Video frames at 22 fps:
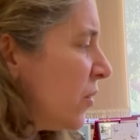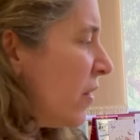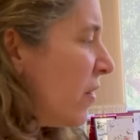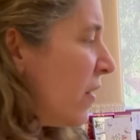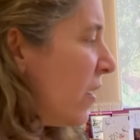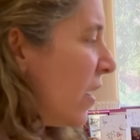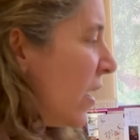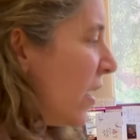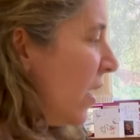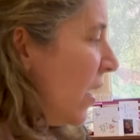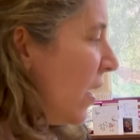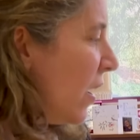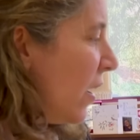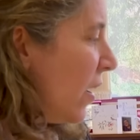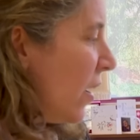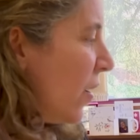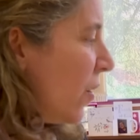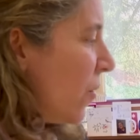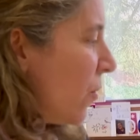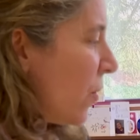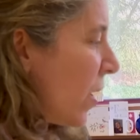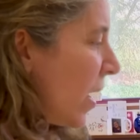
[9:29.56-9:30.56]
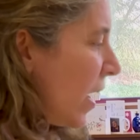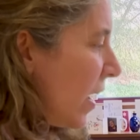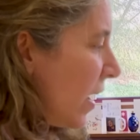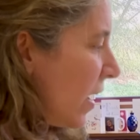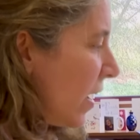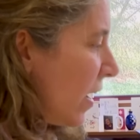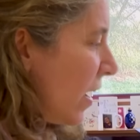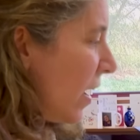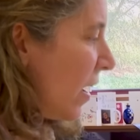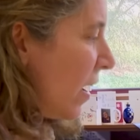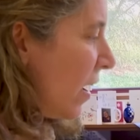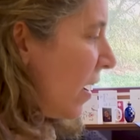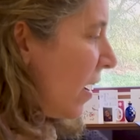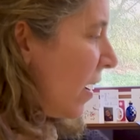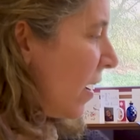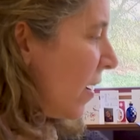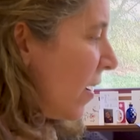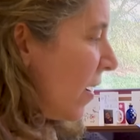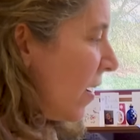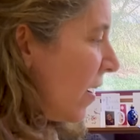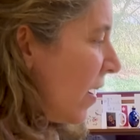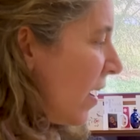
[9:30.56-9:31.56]
I thought, okay,
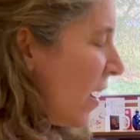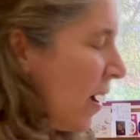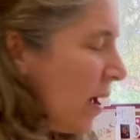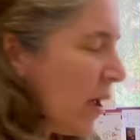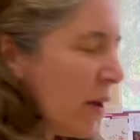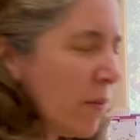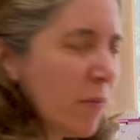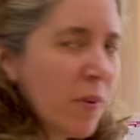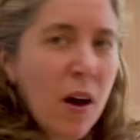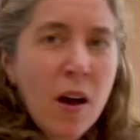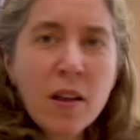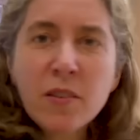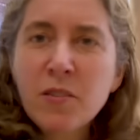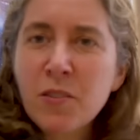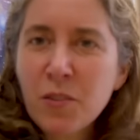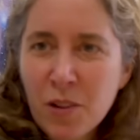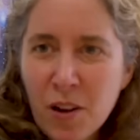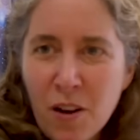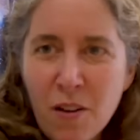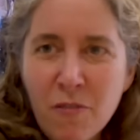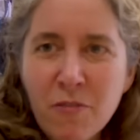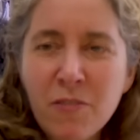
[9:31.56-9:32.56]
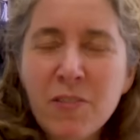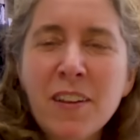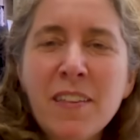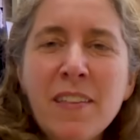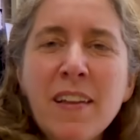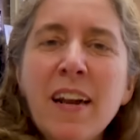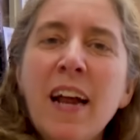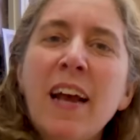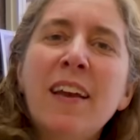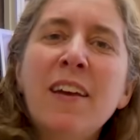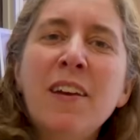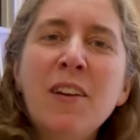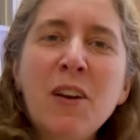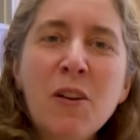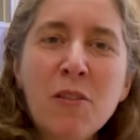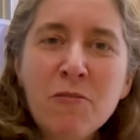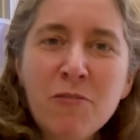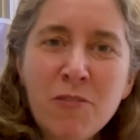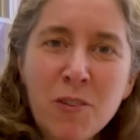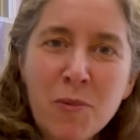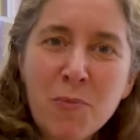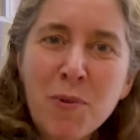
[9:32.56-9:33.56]
uh, I'm not so confident that I can go
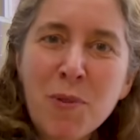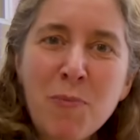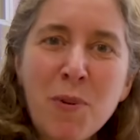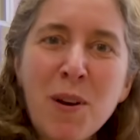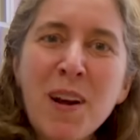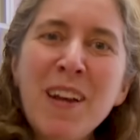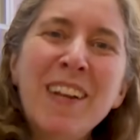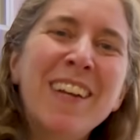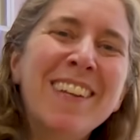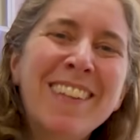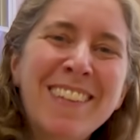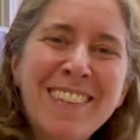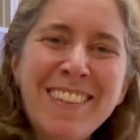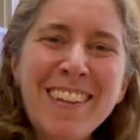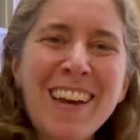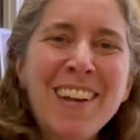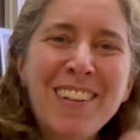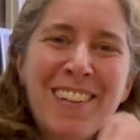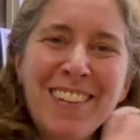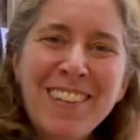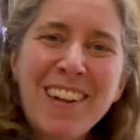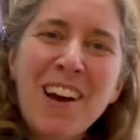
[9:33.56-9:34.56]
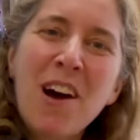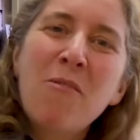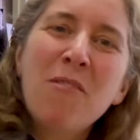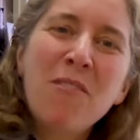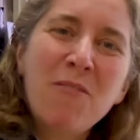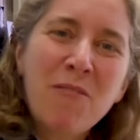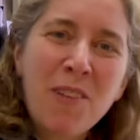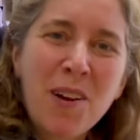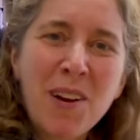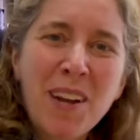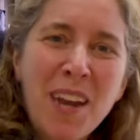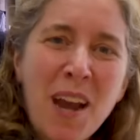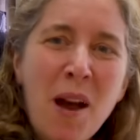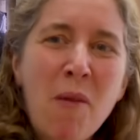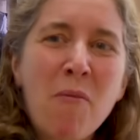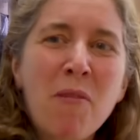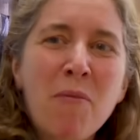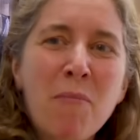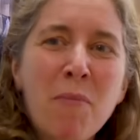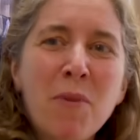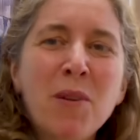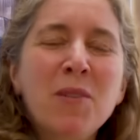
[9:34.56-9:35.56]
and swim with Brady and say, "Ta-da, we found a
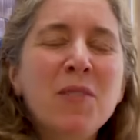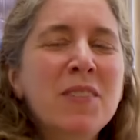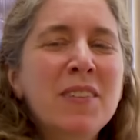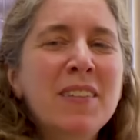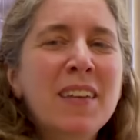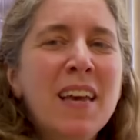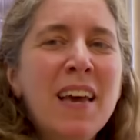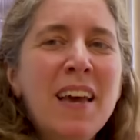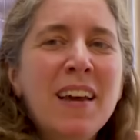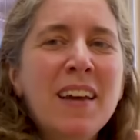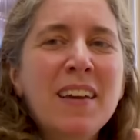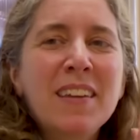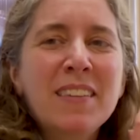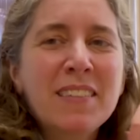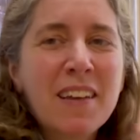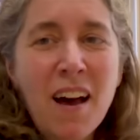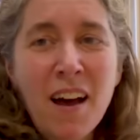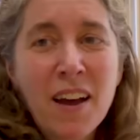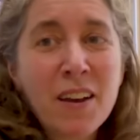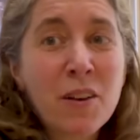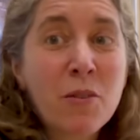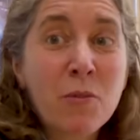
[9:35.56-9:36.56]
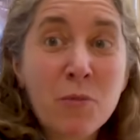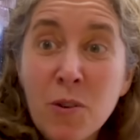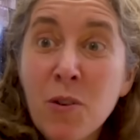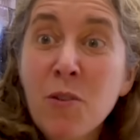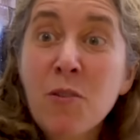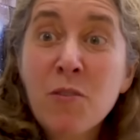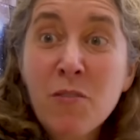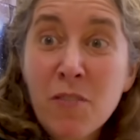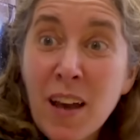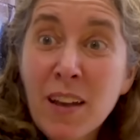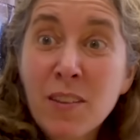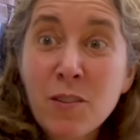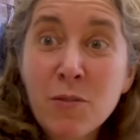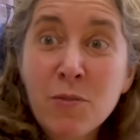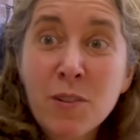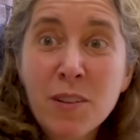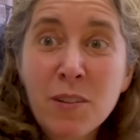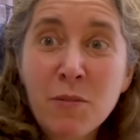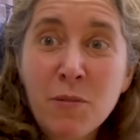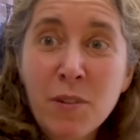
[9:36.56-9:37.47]
gamma ray burst." Because I don't know if that's really